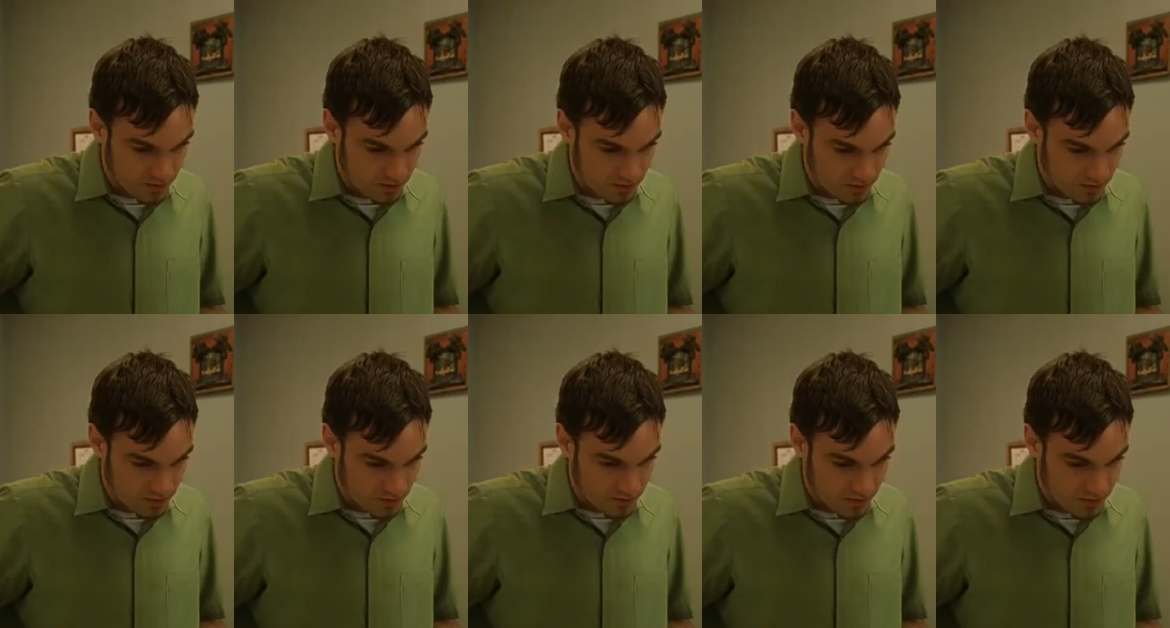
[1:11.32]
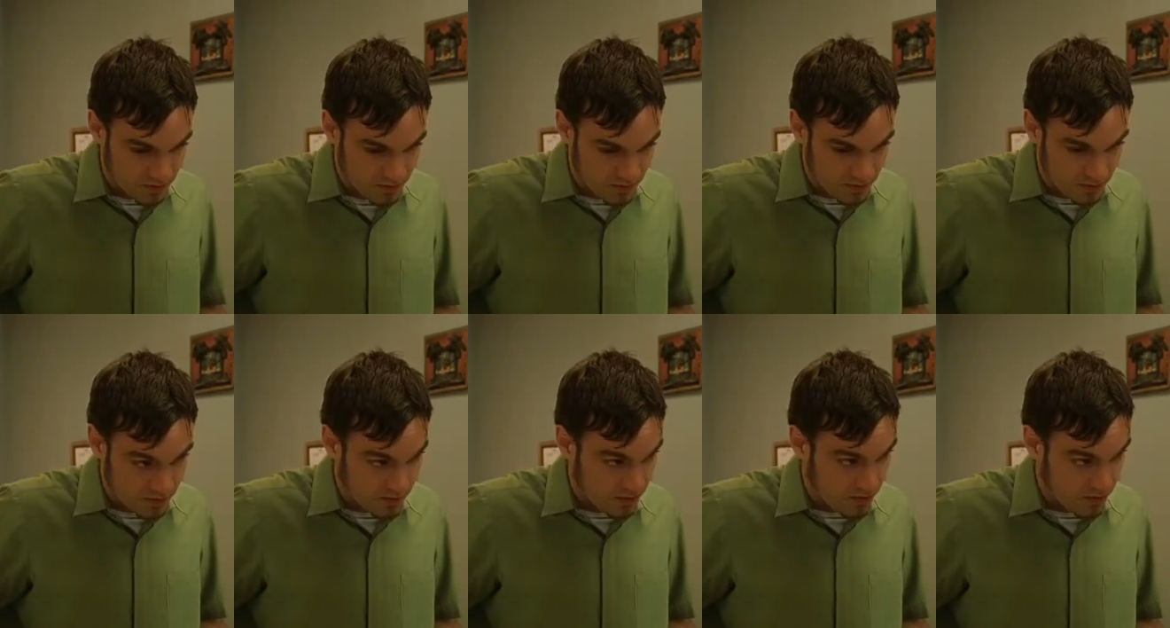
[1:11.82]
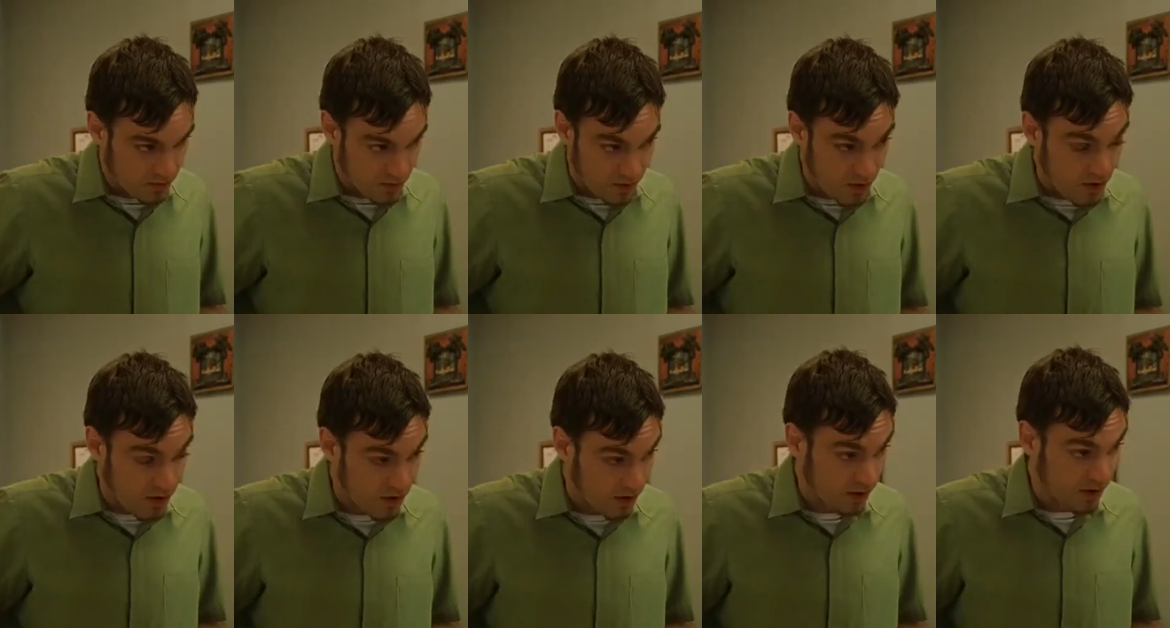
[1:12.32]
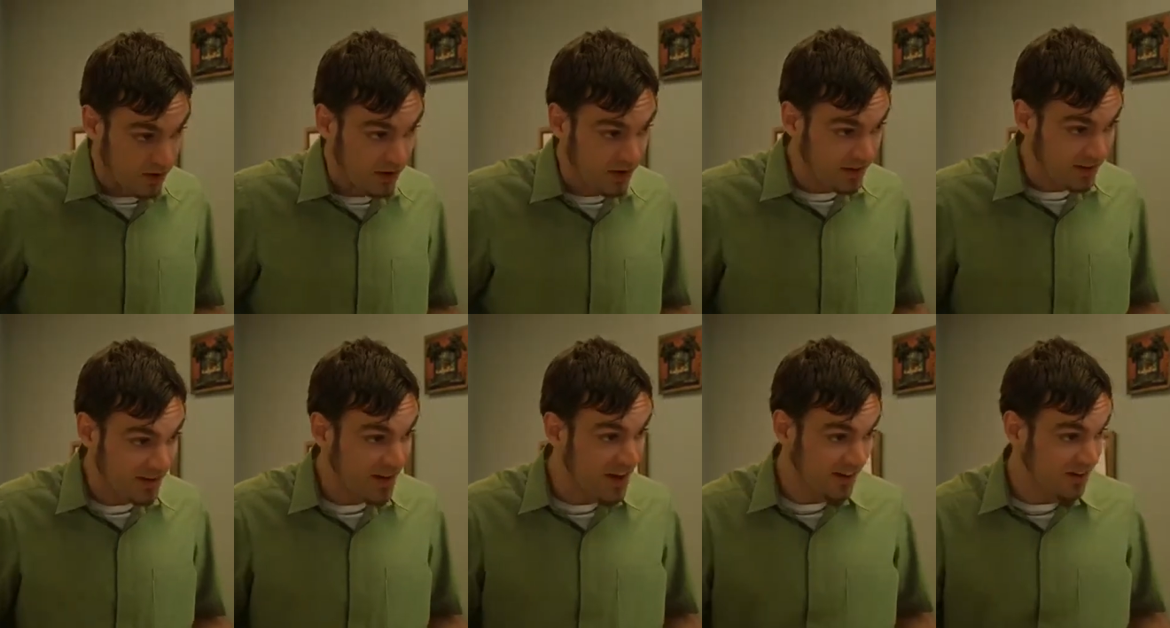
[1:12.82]
be all right with you? Oh, heck
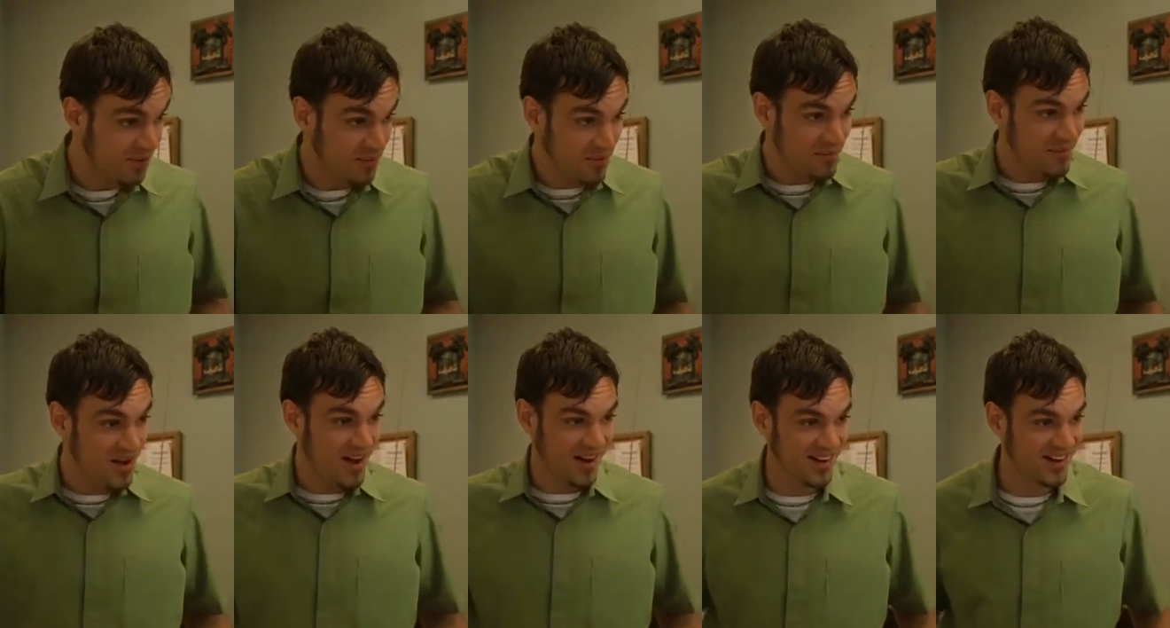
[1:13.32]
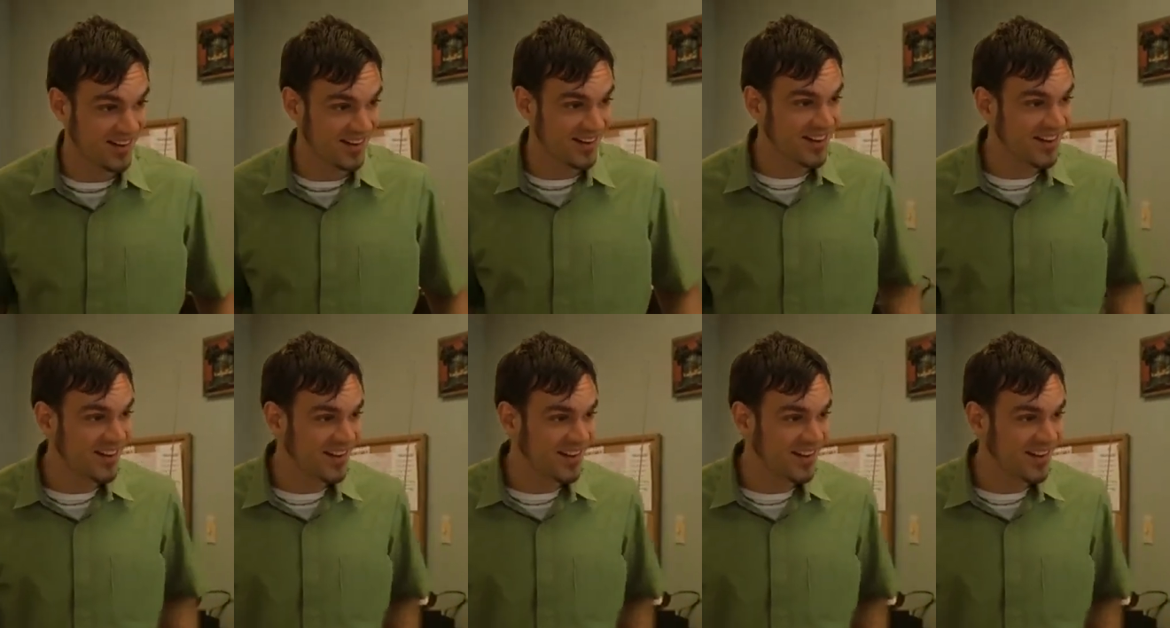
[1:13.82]
yeah, come on back.